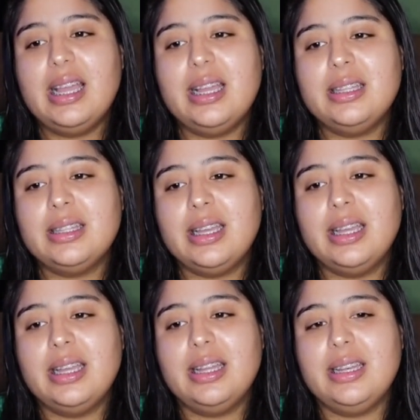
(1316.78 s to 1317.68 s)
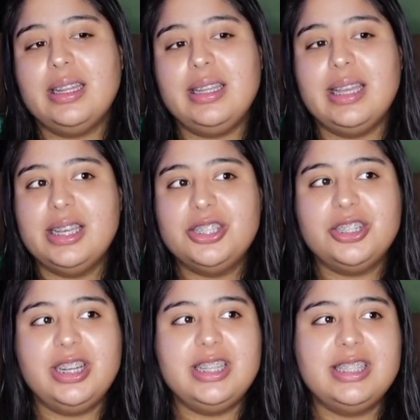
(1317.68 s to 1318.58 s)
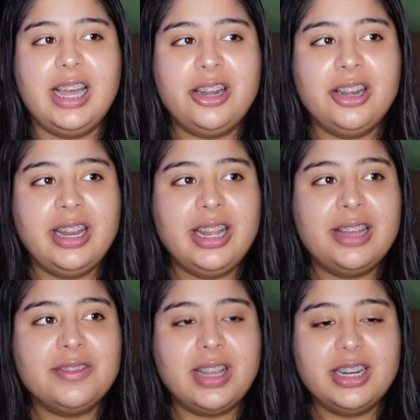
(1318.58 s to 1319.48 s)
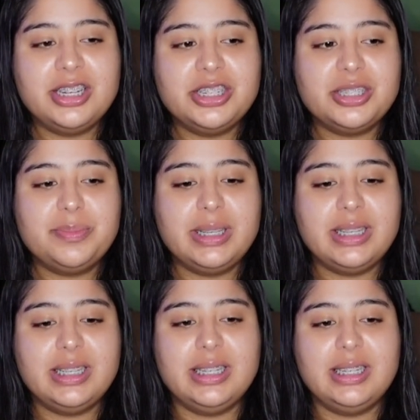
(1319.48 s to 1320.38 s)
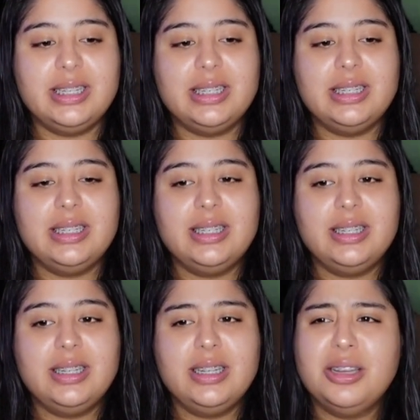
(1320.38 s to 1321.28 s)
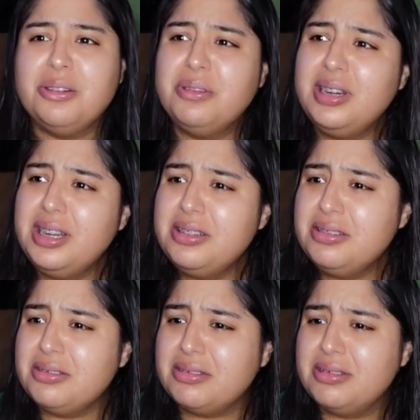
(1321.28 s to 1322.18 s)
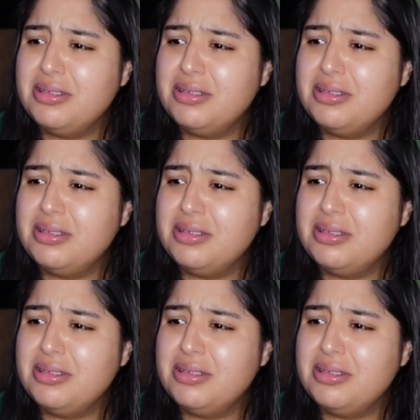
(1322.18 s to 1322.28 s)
And then yesterday, Saturday, I've kind of just been, what did I do?